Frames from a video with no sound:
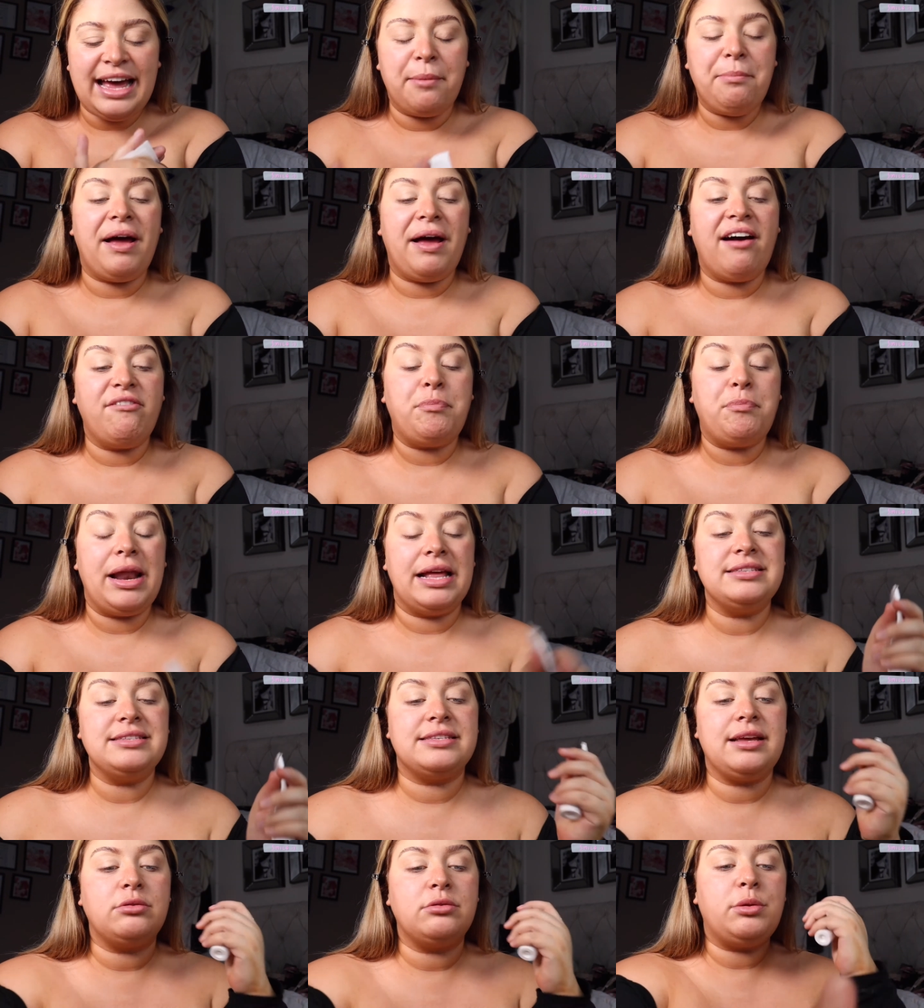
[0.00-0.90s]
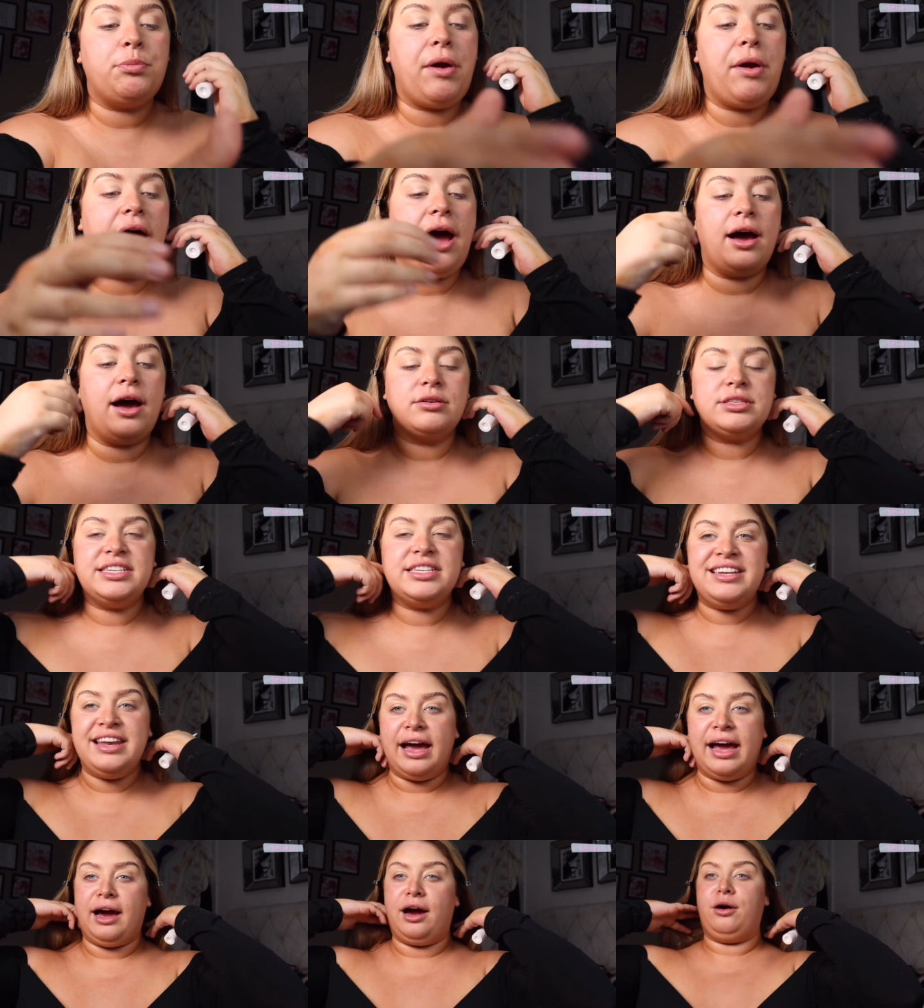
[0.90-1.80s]
i I've blended out the brows.
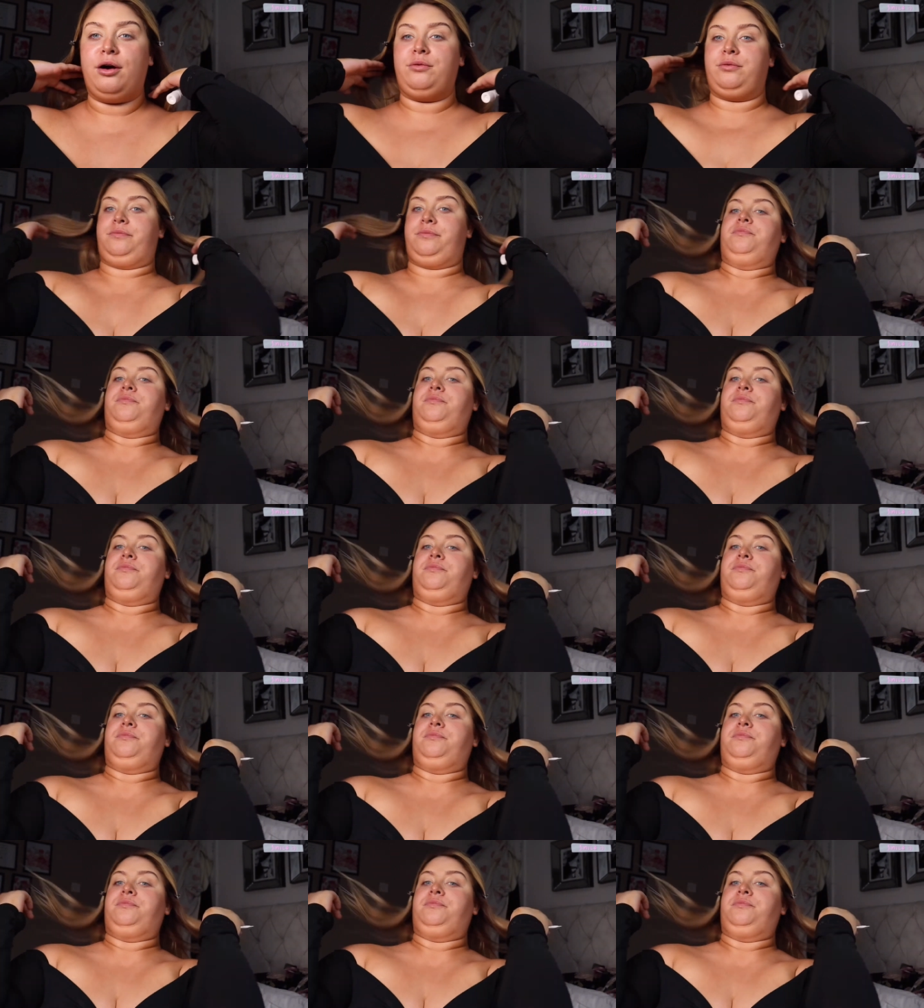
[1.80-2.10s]
Now